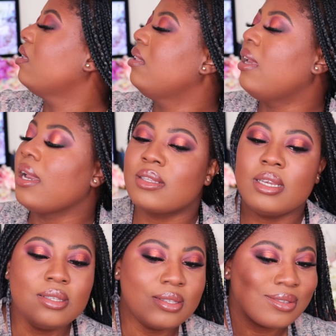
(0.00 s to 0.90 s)
the
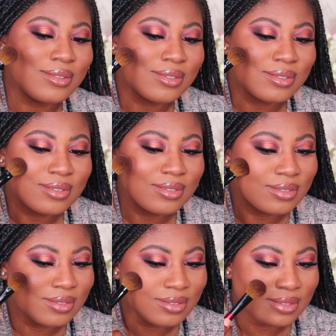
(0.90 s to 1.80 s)
excess
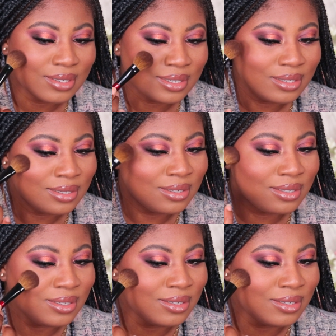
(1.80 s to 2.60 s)
and